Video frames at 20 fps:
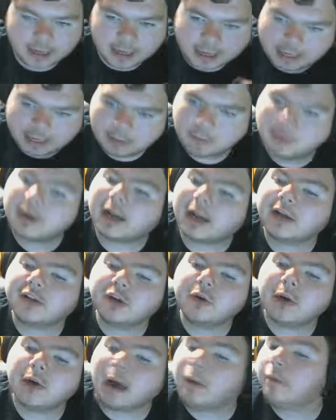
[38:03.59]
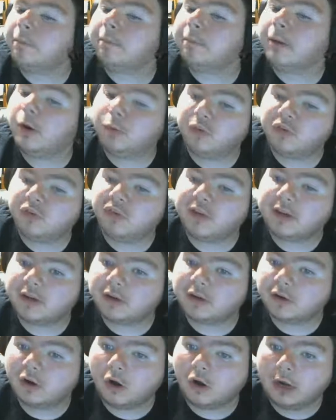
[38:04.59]
And when I do, I will post it
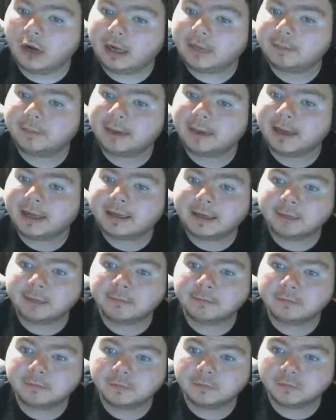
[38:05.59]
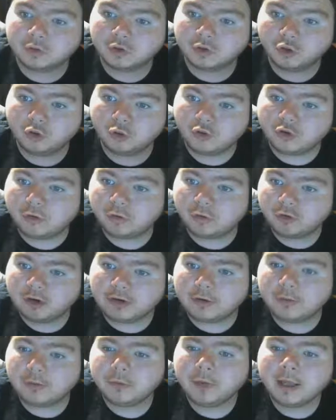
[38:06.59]
on my YouTube
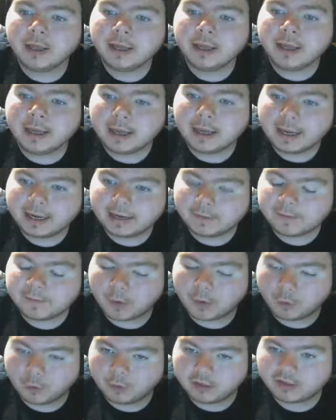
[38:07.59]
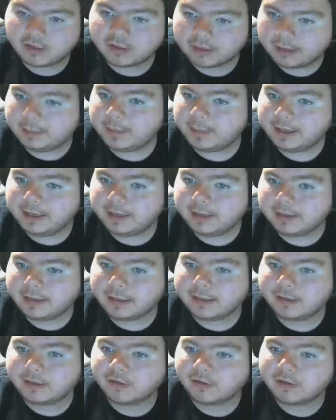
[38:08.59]
channel. And if y'all want to send me anything,
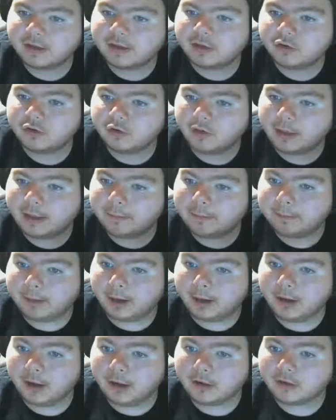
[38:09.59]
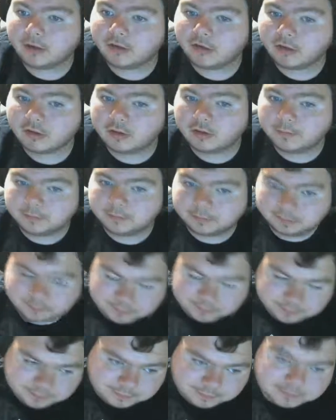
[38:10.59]
just send it to that box.
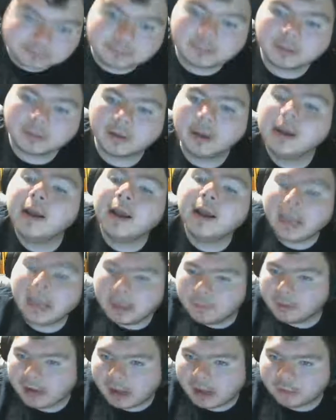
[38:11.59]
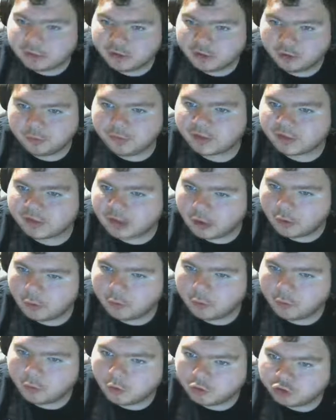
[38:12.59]
And what I would do is go
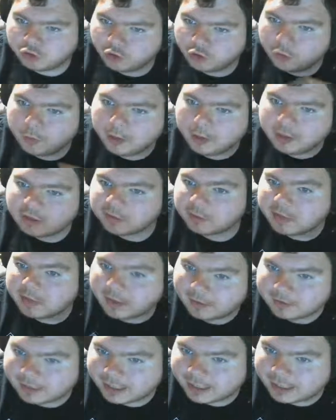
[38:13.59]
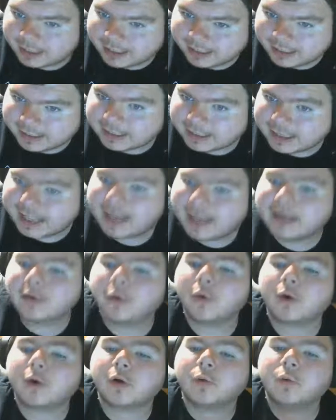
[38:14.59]
2 weeks without getting anything,
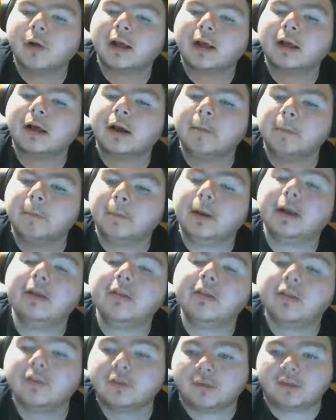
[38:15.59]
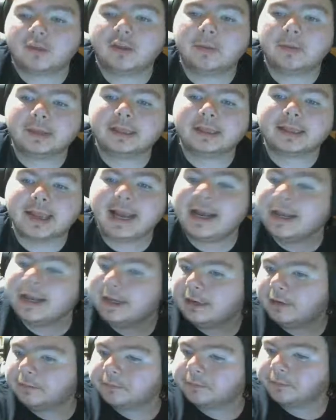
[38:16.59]
or like a month or something like that,
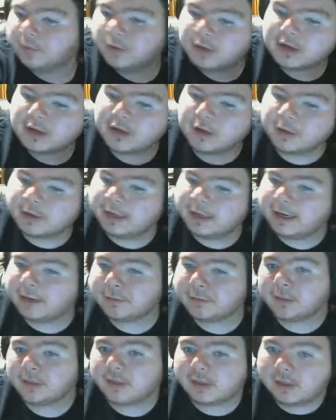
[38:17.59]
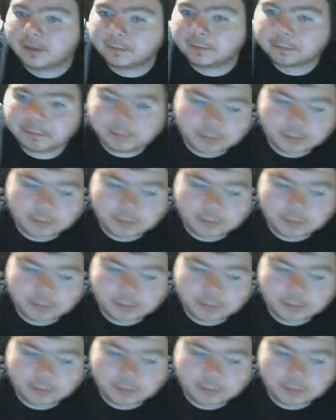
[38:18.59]
and then go get everything.